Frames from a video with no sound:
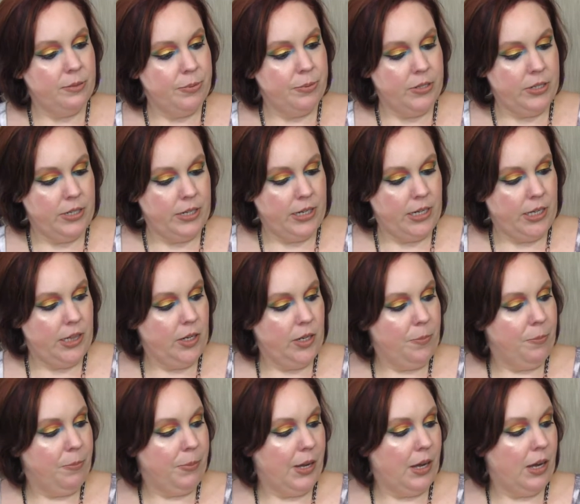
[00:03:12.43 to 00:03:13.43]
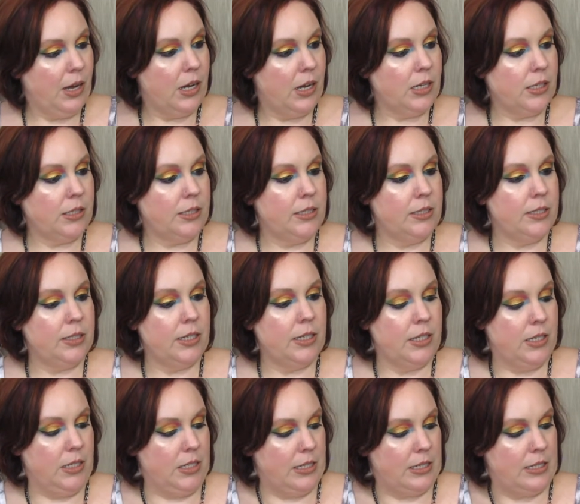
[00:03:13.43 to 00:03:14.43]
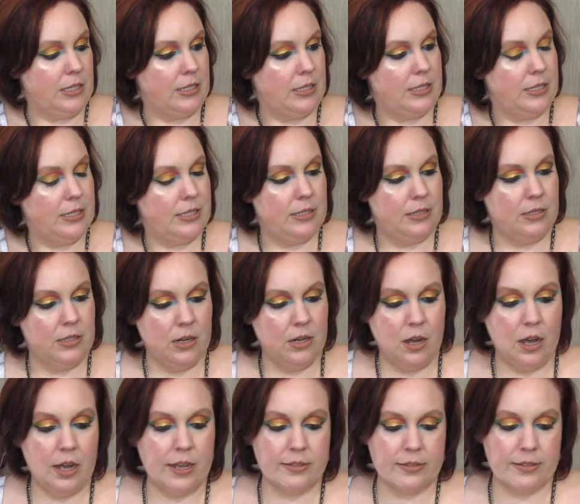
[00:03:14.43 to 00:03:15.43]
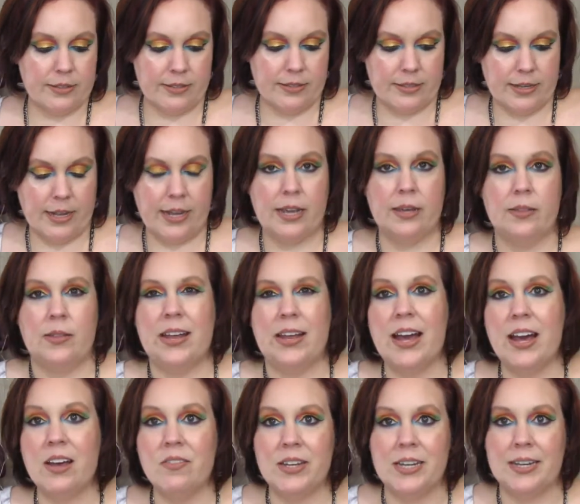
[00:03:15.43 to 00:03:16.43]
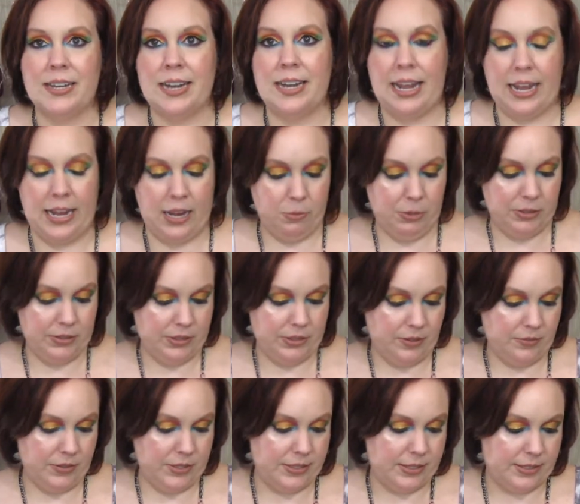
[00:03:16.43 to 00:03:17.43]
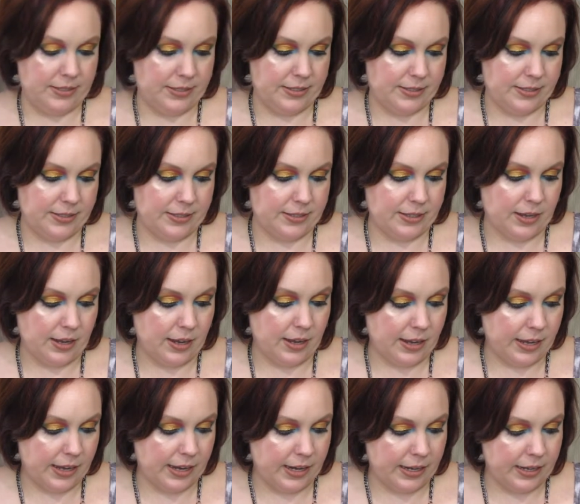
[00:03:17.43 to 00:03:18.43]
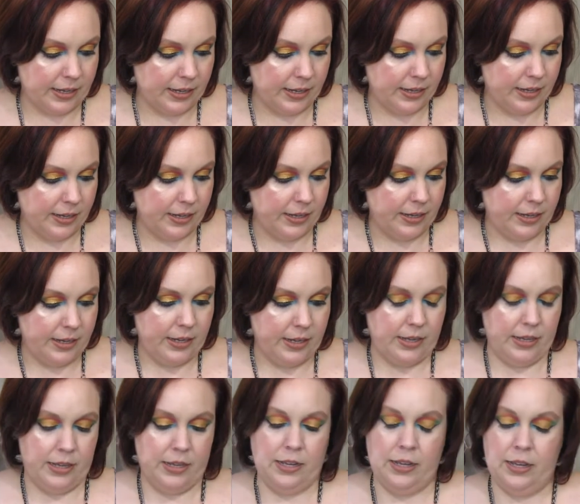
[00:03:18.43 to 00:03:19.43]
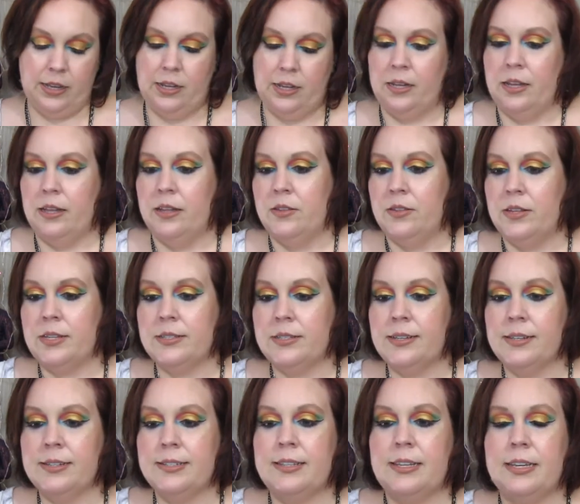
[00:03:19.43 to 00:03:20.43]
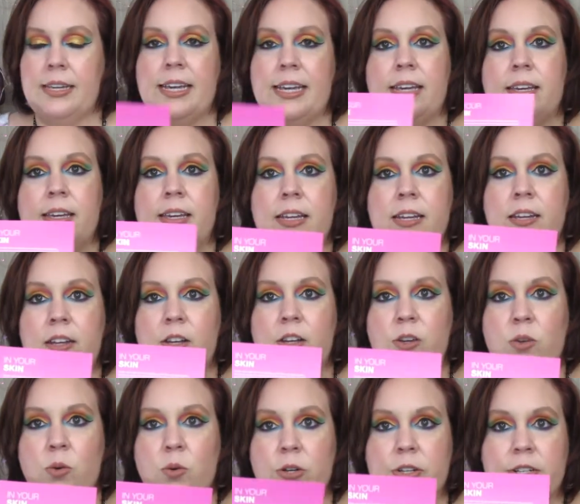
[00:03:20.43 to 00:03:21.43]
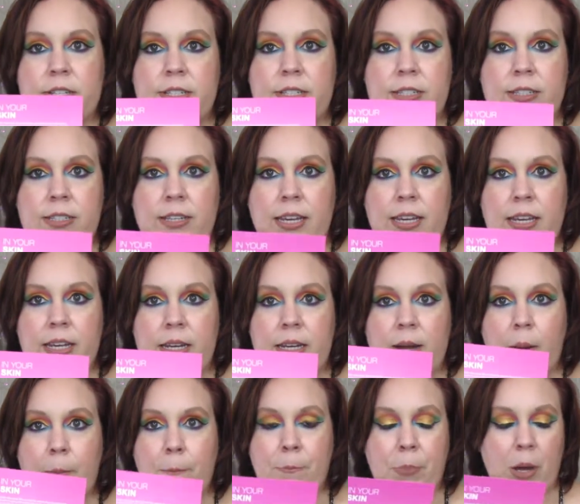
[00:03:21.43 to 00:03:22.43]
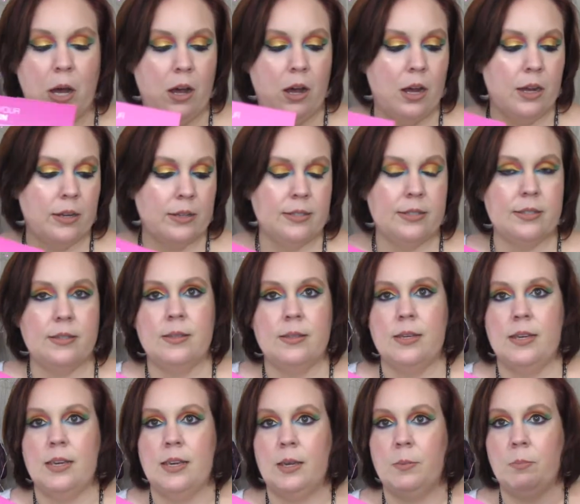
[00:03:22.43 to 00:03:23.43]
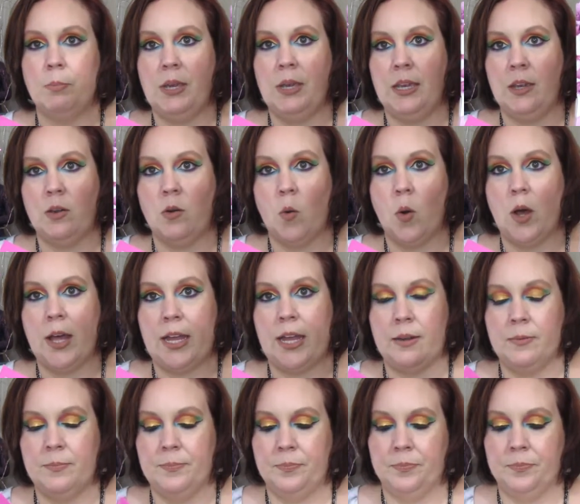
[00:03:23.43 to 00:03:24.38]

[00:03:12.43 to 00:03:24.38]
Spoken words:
particular box, it does not say, they have a name. Let's see if it says inside. This is the In Your Skin box, the pink one.